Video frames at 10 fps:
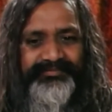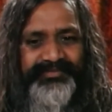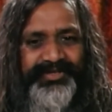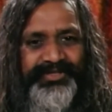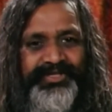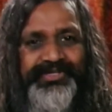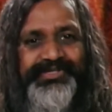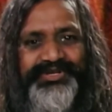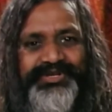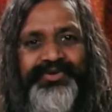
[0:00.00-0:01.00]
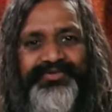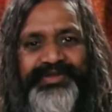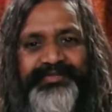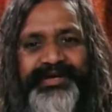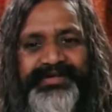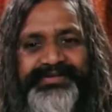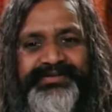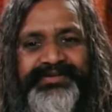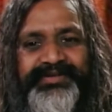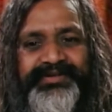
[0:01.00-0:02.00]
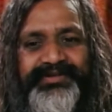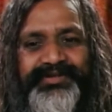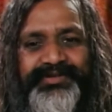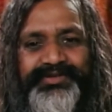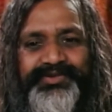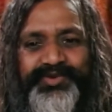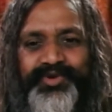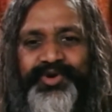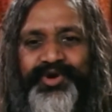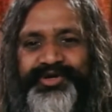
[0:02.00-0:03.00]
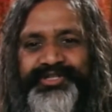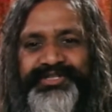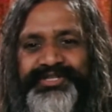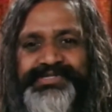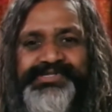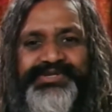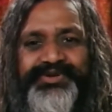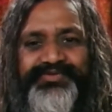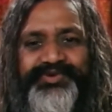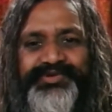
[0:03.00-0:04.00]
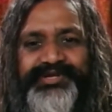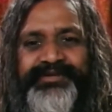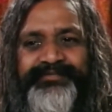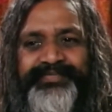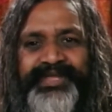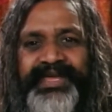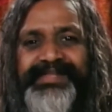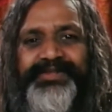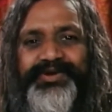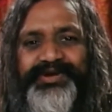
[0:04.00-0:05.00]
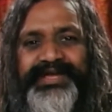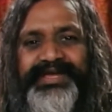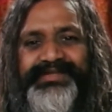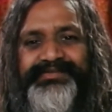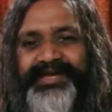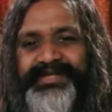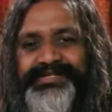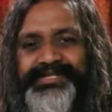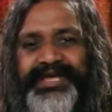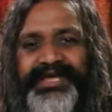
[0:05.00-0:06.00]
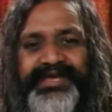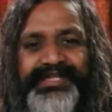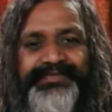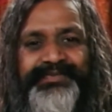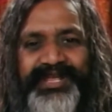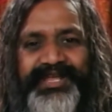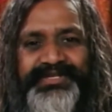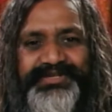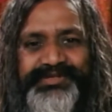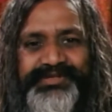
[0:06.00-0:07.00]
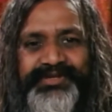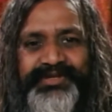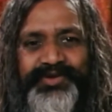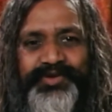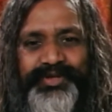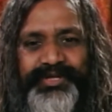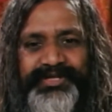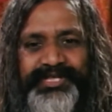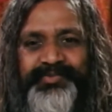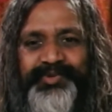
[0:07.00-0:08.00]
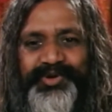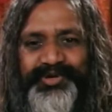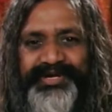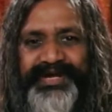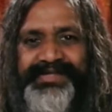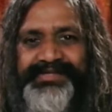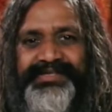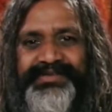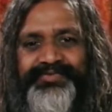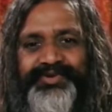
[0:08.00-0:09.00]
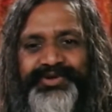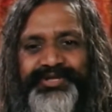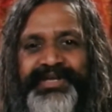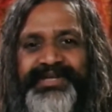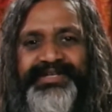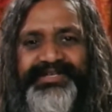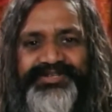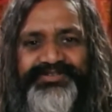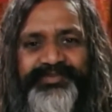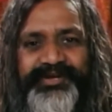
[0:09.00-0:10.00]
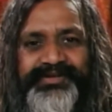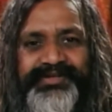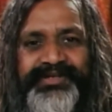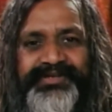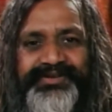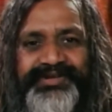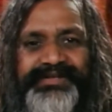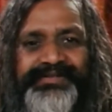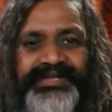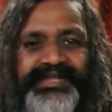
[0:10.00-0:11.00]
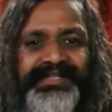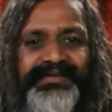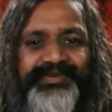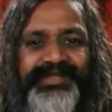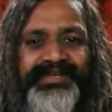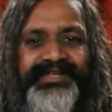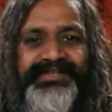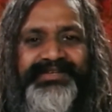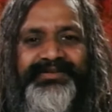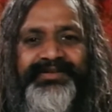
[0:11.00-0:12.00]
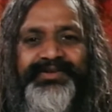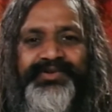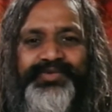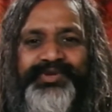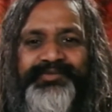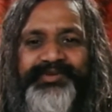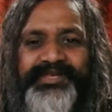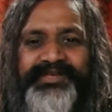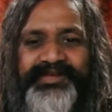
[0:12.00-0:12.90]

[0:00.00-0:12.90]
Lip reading: in the history of the past. It is to go on in the history of future as long as man's aspirations will keep on rising for greater achievements. Transcendental meditation will be